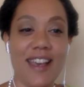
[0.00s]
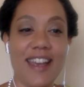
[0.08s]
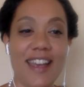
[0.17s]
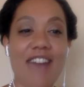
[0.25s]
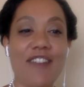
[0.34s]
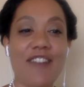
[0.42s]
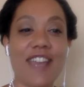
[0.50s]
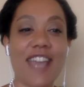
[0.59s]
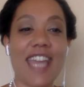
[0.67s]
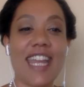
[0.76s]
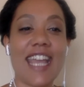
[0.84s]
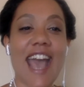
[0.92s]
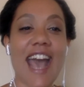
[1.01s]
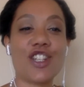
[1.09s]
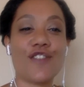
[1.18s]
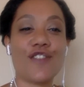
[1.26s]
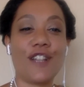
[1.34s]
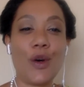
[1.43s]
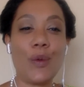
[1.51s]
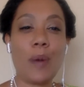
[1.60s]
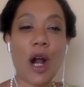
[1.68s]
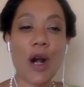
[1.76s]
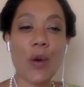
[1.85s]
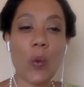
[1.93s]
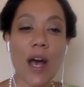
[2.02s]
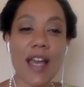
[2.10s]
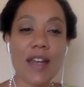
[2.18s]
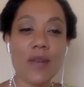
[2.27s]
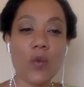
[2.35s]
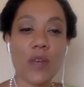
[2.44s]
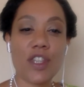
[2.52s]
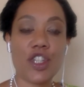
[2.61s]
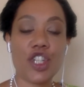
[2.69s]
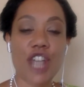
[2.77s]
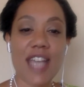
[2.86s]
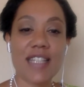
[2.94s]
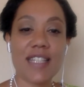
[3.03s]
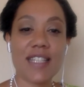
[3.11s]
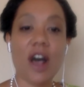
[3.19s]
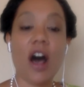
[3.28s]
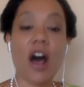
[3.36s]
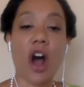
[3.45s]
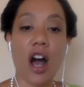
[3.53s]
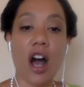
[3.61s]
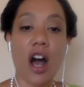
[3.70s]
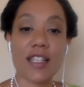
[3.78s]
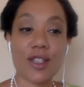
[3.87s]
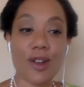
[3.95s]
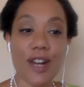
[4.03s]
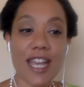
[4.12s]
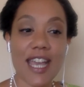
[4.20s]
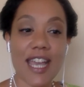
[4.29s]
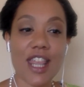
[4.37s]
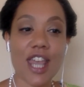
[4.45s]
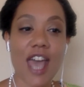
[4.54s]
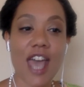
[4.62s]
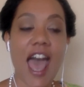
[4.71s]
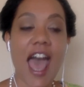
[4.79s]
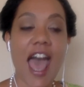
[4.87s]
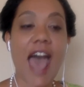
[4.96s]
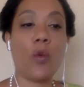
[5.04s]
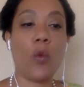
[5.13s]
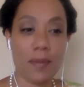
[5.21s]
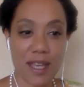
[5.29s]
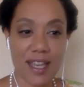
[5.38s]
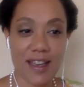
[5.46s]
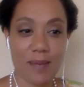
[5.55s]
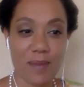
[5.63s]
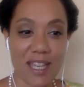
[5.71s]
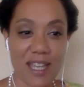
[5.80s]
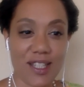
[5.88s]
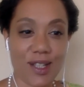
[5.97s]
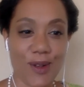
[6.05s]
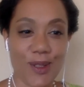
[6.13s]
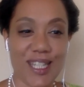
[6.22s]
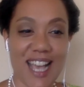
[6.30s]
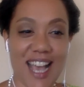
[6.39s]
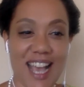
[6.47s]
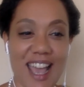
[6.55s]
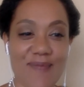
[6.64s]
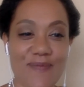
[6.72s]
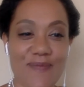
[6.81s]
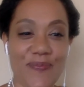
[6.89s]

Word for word: Navigating Cash Flow Part 1 with Chase on August 30th at 1 p.m. East Coast time.